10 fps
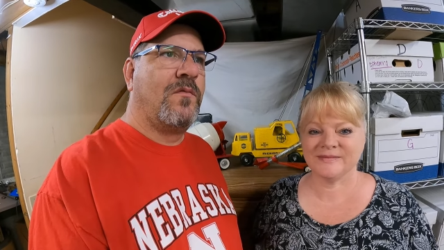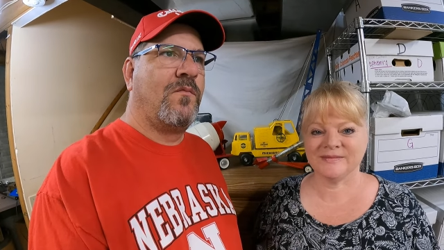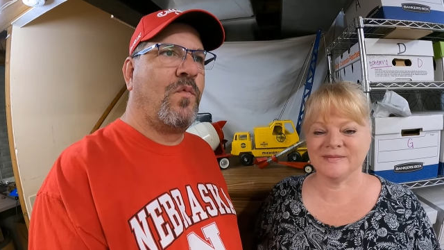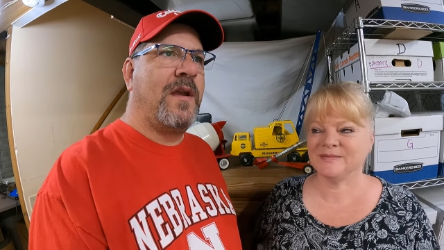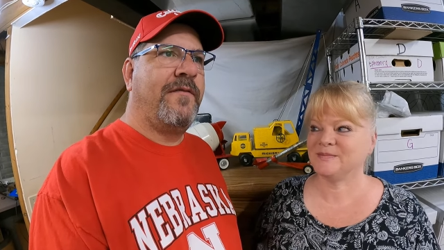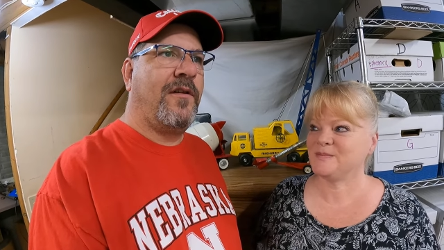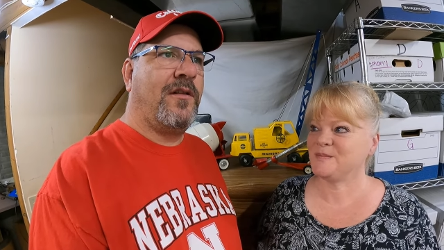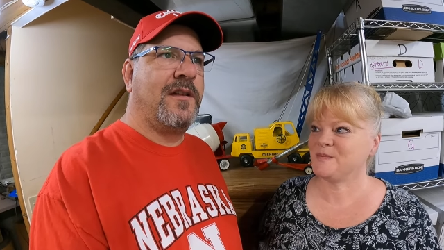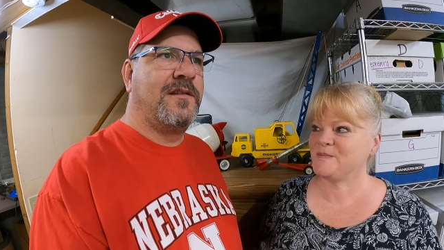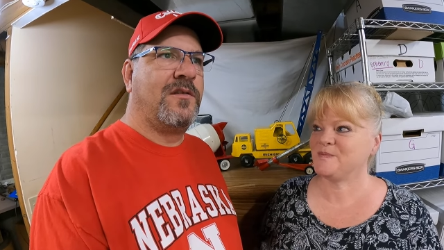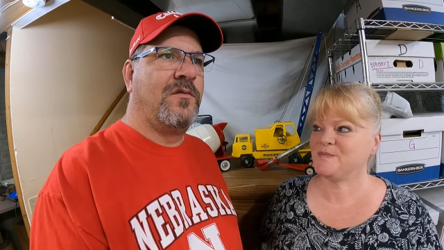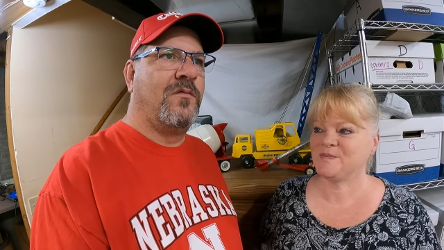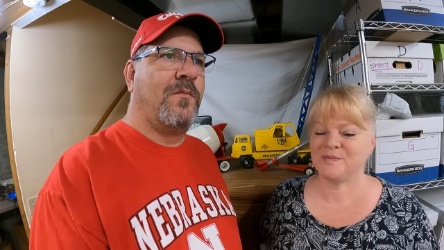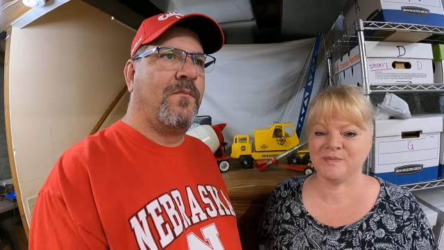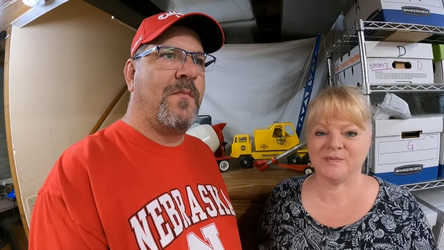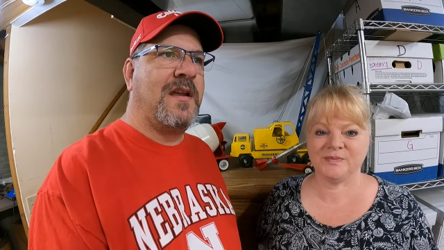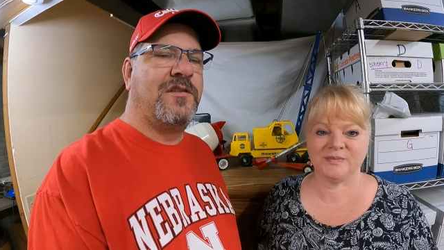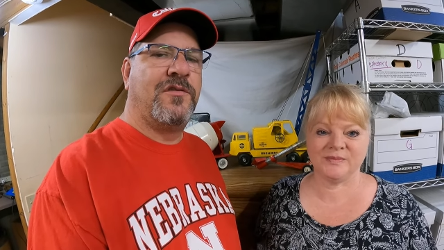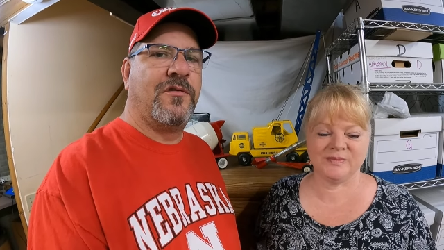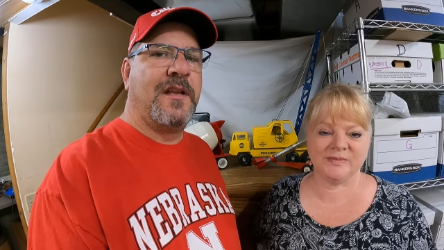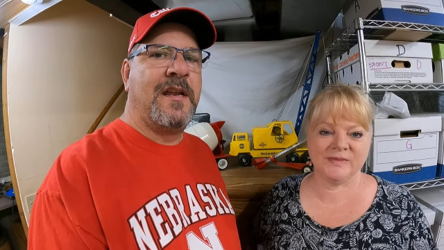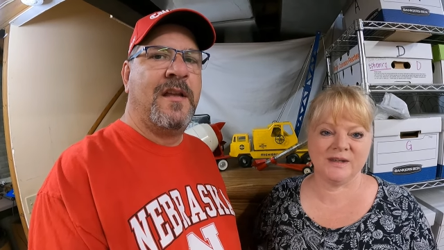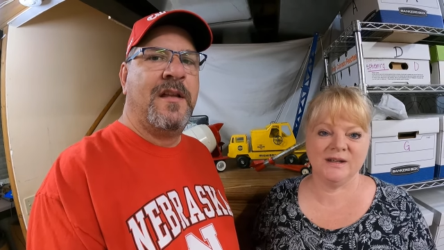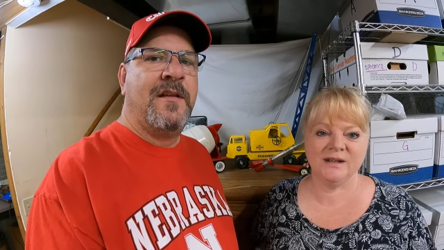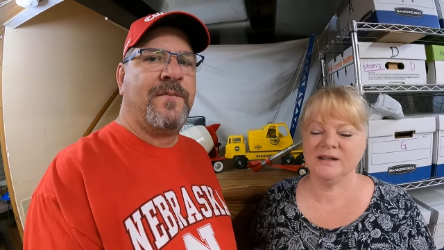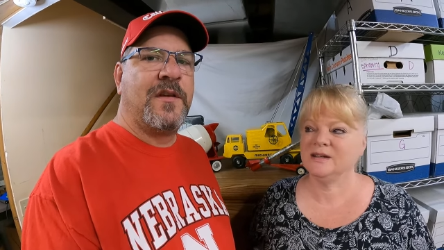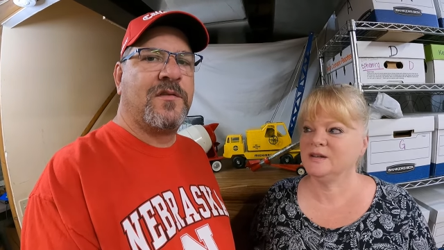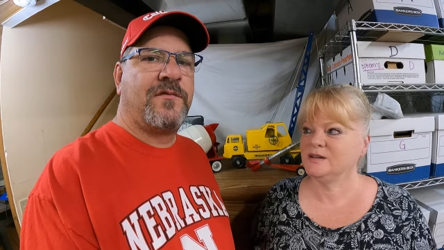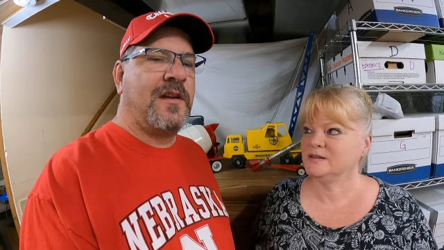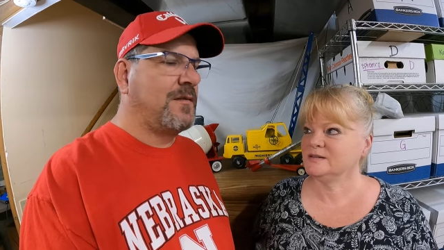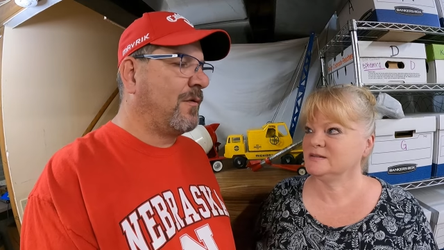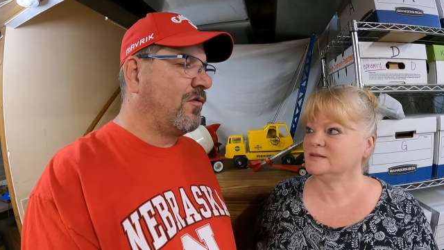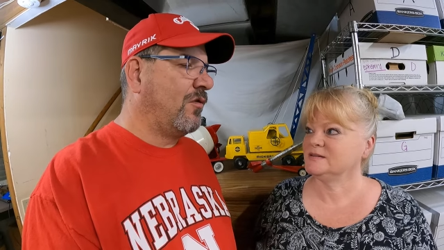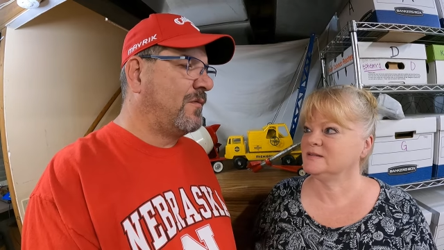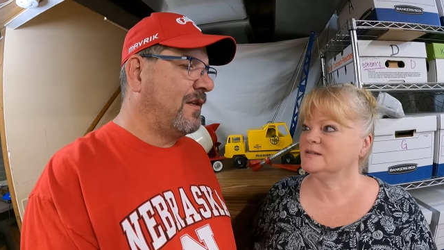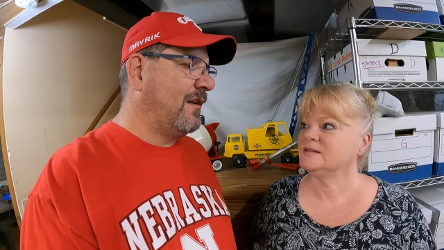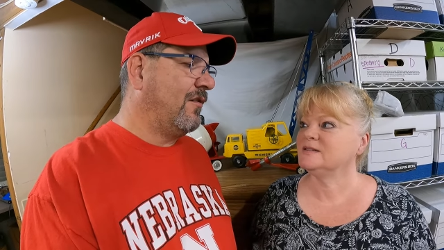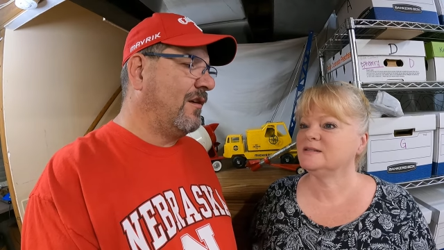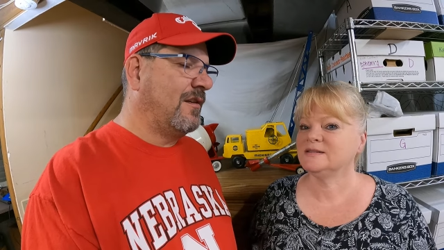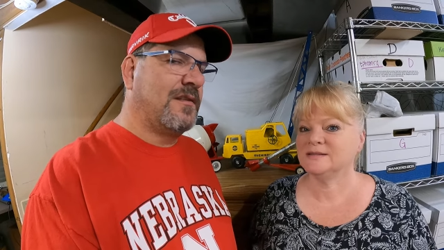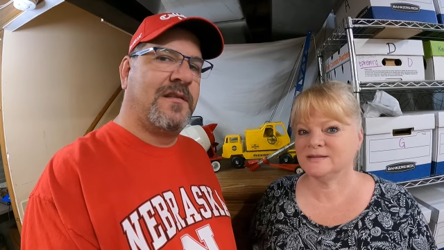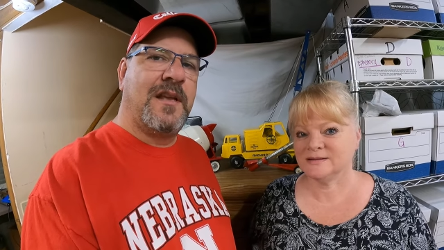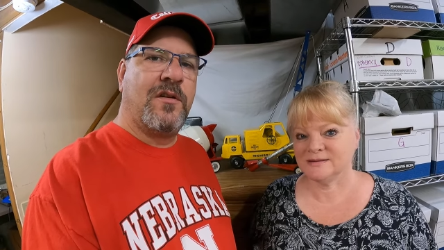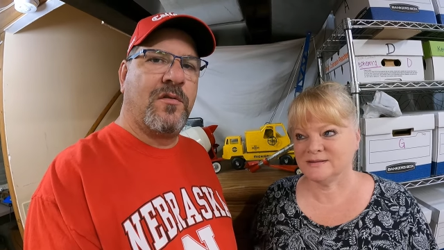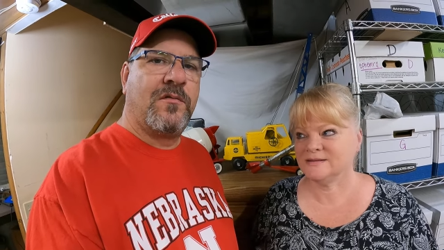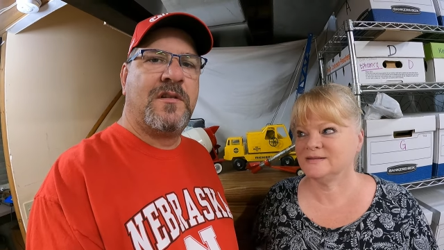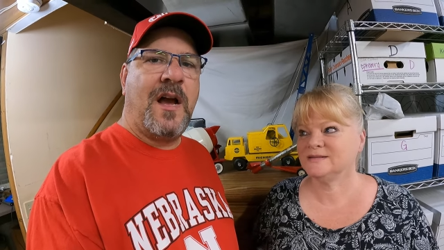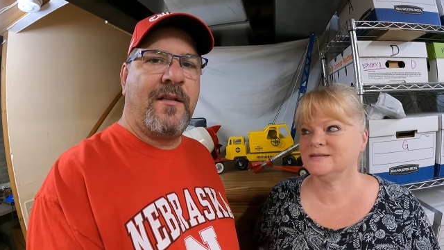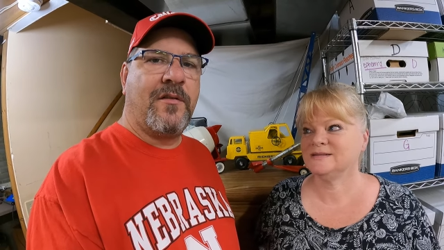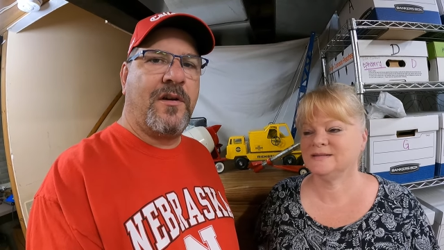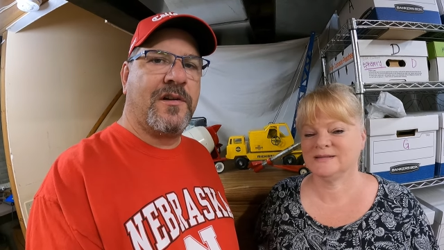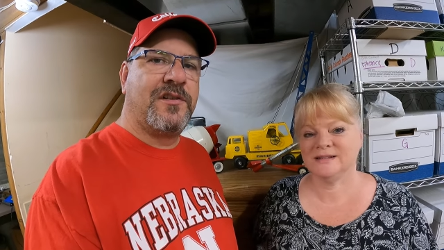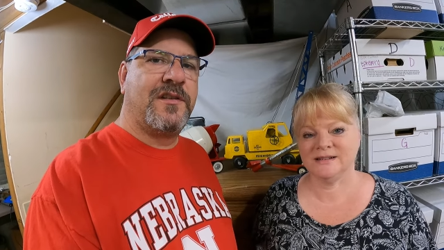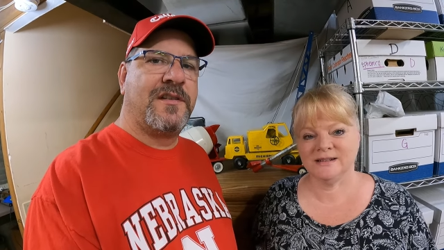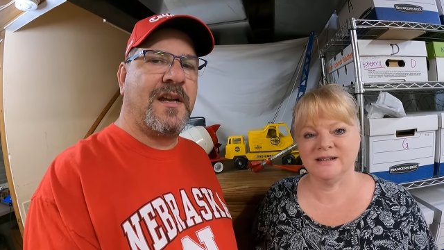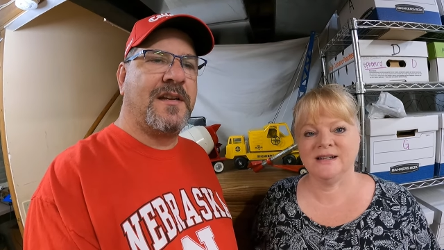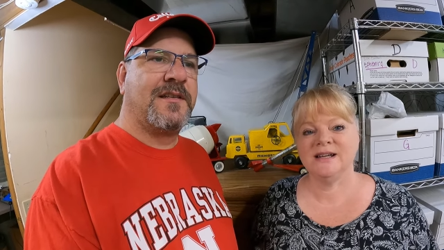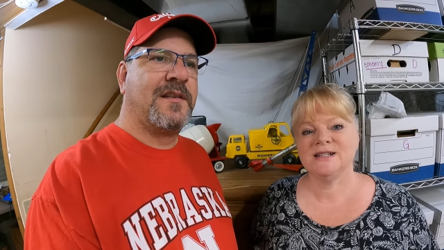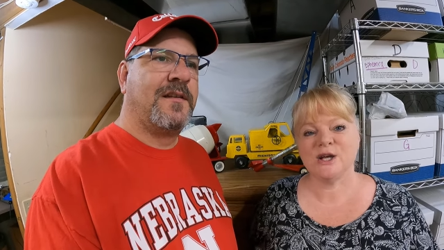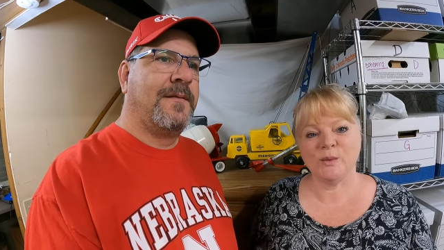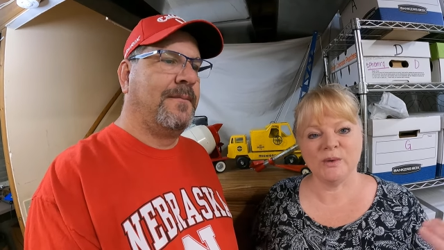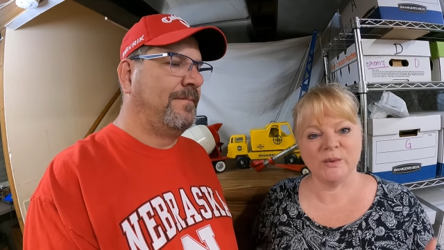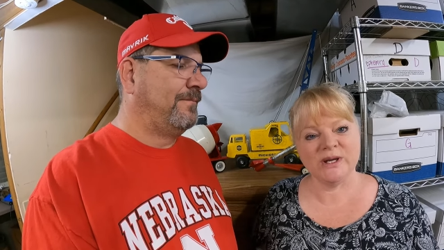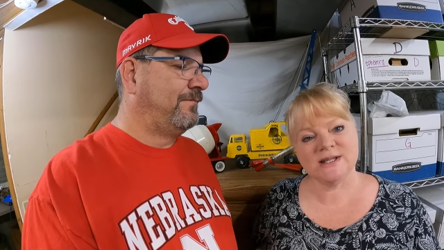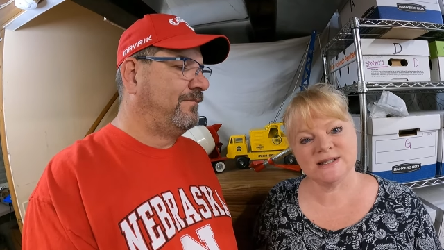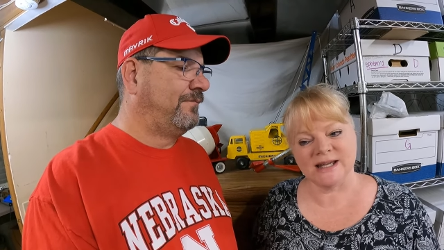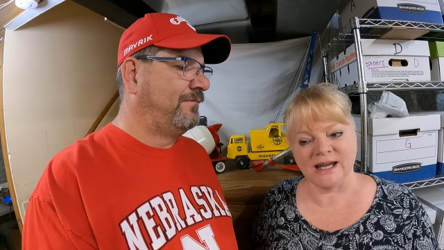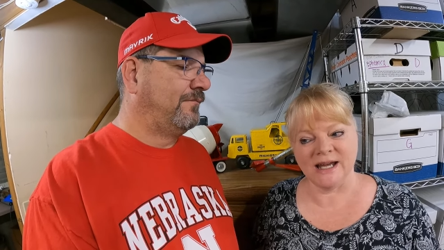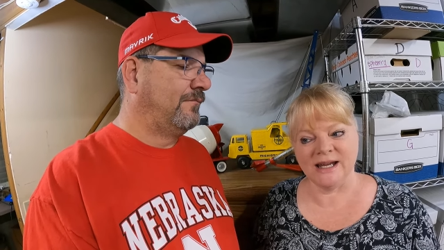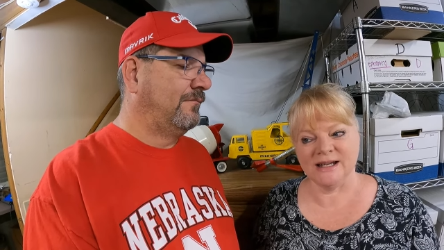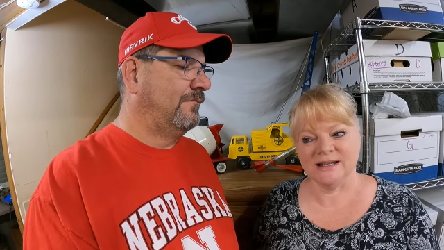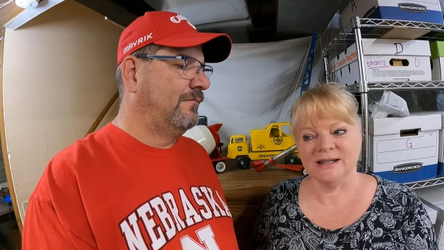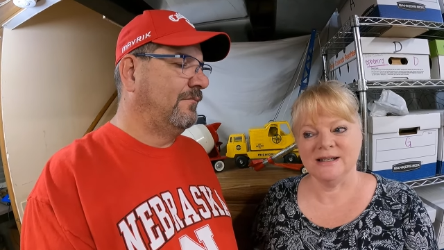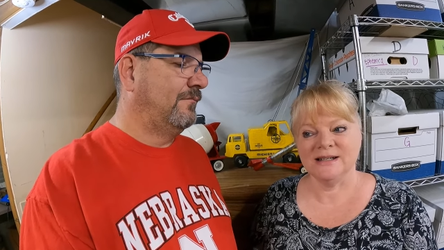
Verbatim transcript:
Speaker 1: we fall into majorly. There's Facebook groups in areas that are dollar auction sites.
Speaker 2: So when we say